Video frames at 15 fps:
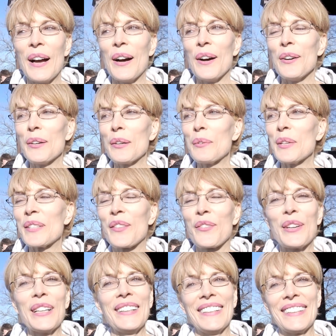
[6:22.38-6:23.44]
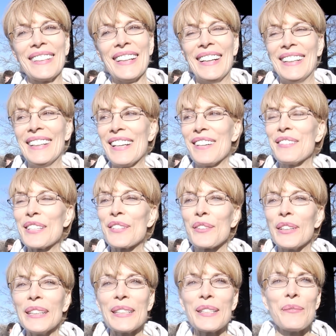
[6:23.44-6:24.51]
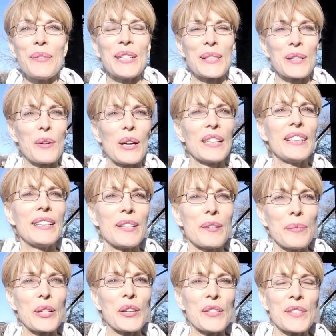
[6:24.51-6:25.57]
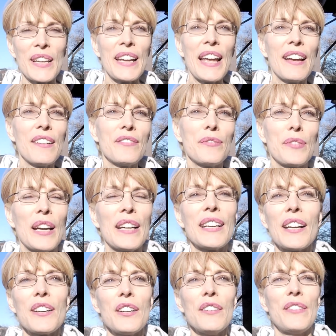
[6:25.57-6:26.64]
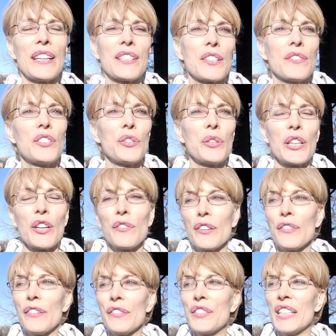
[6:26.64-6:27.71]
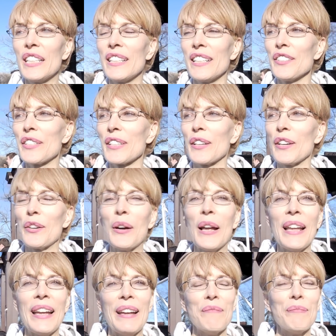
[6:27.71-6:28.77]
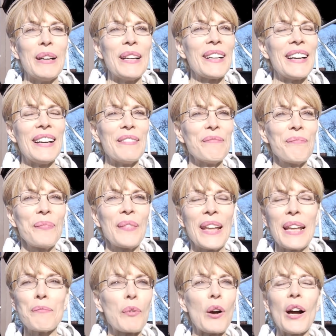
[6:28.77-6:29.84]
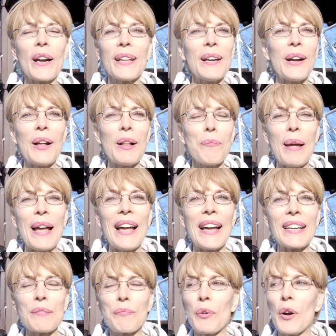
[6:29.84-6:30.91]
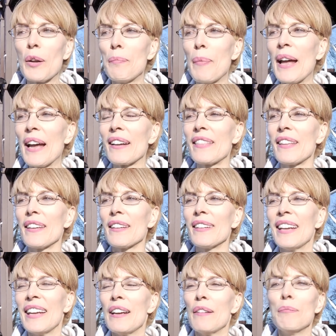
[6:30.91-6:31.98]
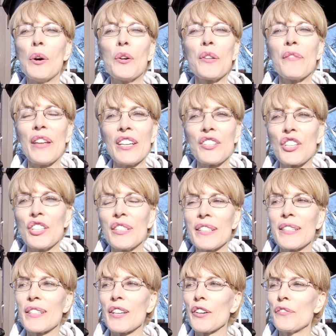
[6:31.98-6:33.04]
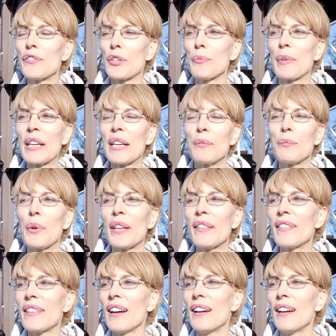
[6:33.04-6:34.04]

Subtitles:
Oh, it was thrilling. It was thrilling to be a squad leader because I got off active duty over 15 years ago, but it brought it all back. It brought back the motivation to serve to begin with.